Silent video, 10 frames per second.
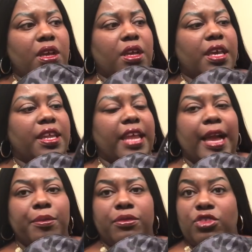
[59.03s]
And
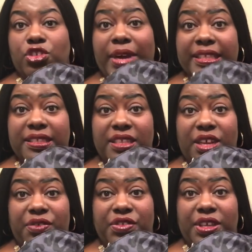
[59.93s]
I'm, you know, I
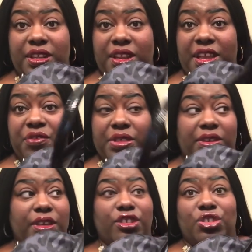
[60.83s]
stuffed it and
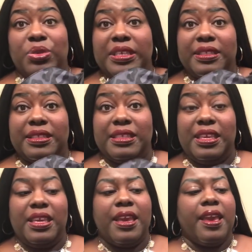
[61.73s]
everything, as you can see.